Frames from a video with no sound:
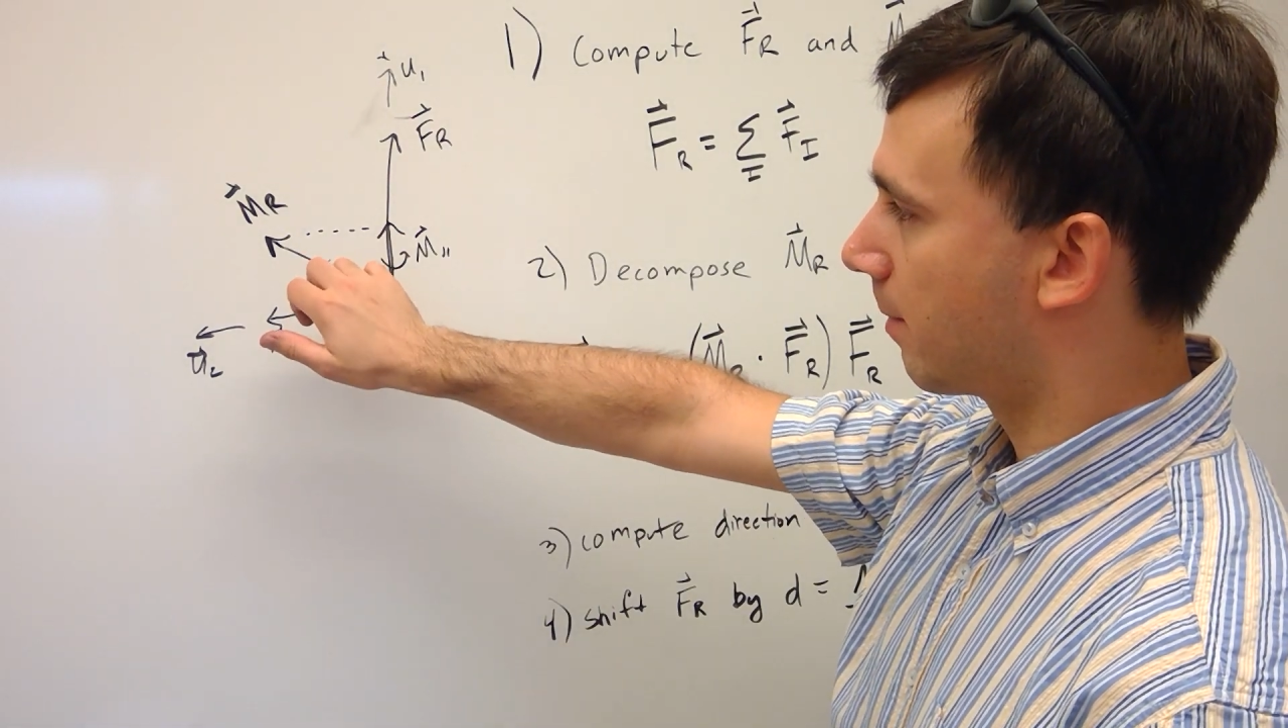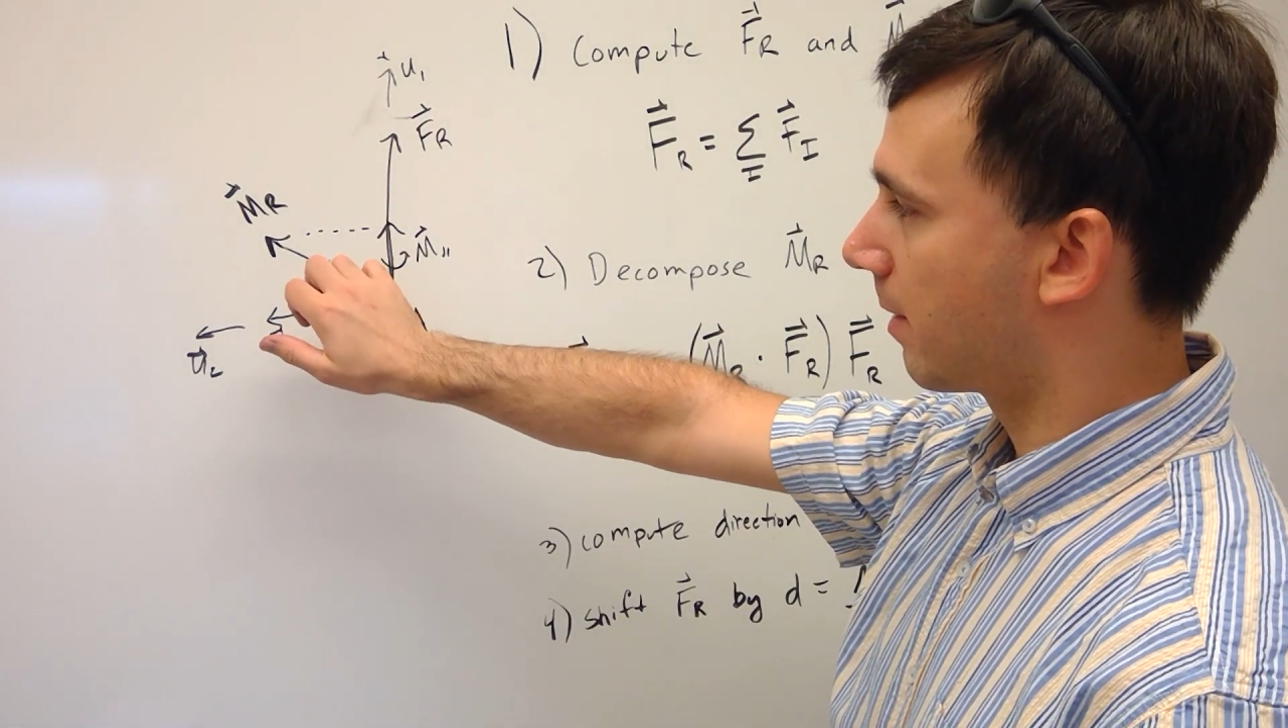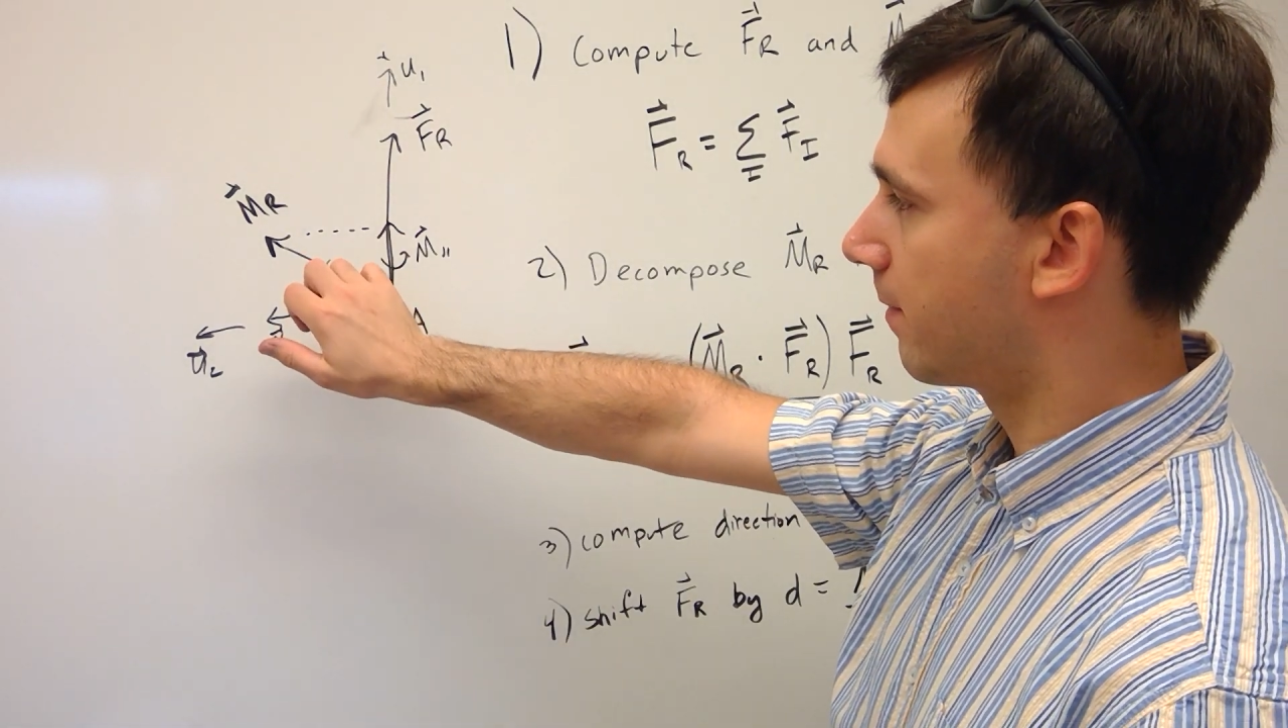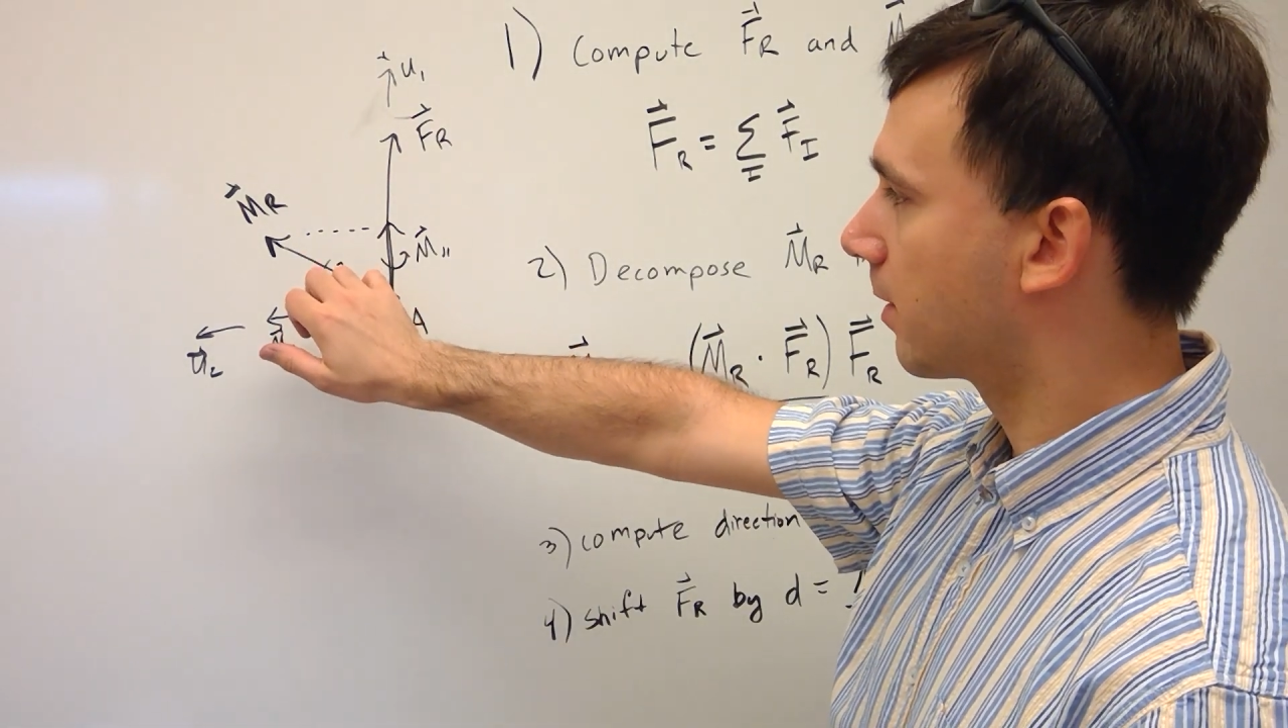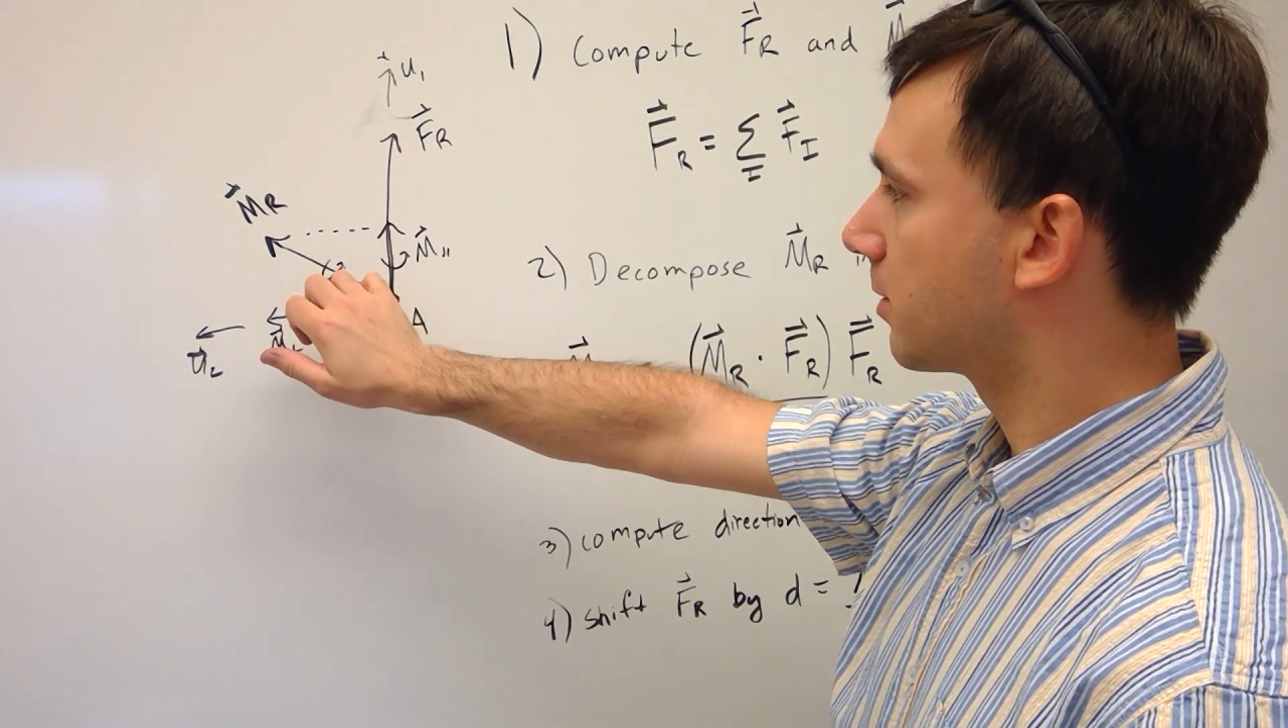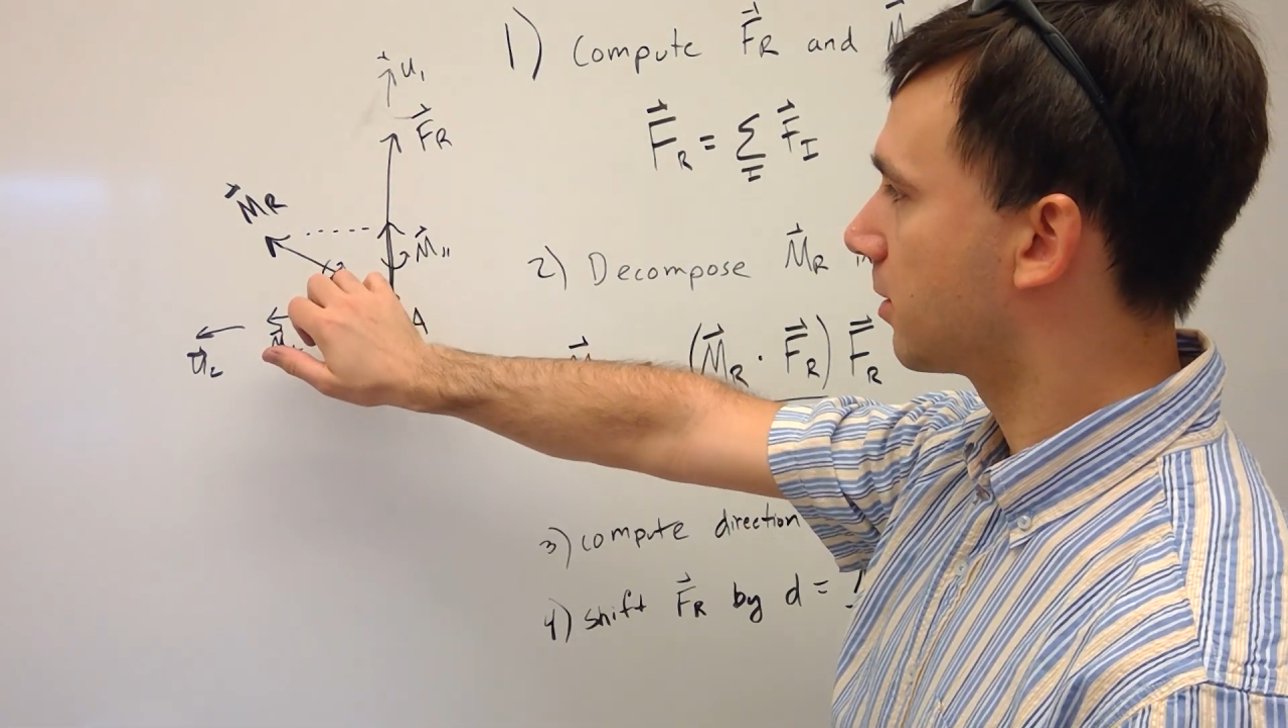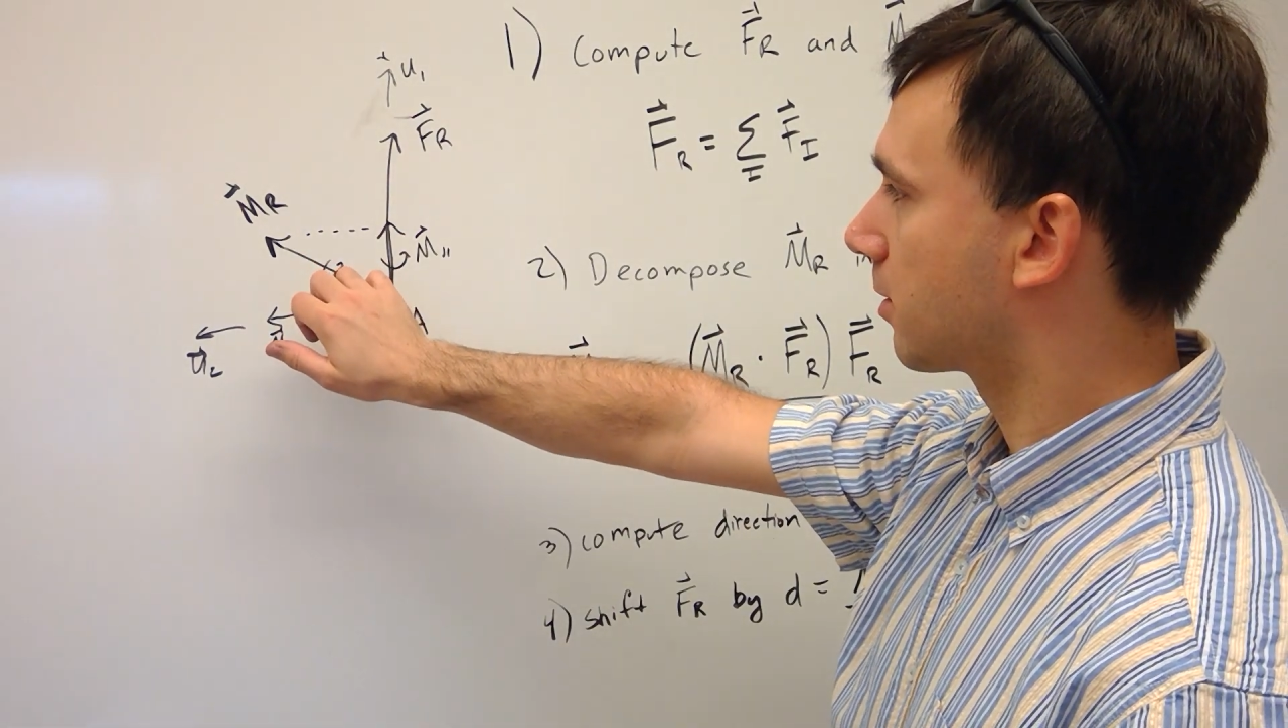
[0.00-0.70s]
my fingers